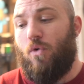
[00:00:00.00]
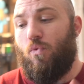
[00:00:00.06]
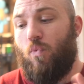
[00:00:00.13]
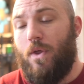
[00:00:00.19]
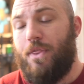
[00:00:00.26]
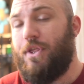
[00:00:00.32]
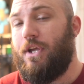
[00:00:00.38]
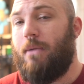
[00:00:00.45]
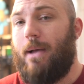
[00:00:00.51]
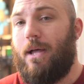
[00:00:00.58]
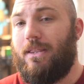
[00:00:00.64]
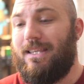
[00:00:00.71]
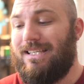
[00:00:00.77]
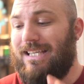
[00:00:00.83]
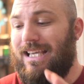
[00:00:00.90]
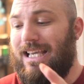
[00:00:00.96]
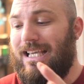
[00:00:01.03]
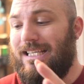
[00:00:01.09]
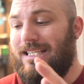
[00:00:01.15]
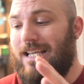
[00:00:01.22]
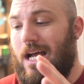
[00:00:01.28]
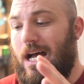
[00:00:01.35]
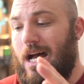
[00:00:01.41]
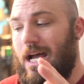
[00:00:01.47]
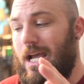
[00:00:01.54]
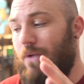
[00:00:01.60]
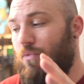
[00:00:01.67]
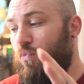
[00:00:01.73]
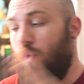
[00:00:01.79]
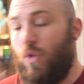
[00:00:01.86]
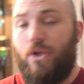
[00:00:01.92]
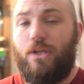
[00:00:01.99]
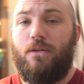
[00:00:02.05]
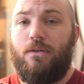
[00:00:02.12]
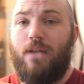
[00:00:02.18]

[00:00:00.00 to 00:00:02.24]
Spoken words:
one thing about this is I would